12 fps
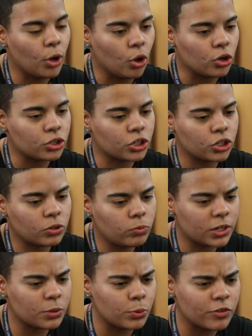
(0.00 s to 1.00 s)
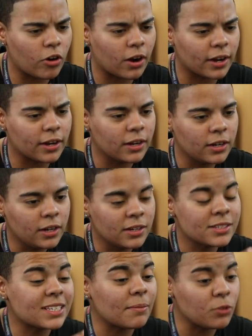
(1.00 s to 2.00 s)
village school 1 year,
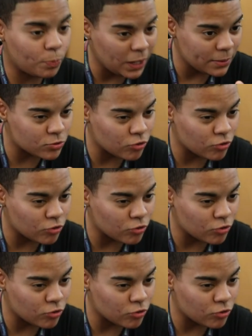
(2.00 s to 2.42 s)
and the next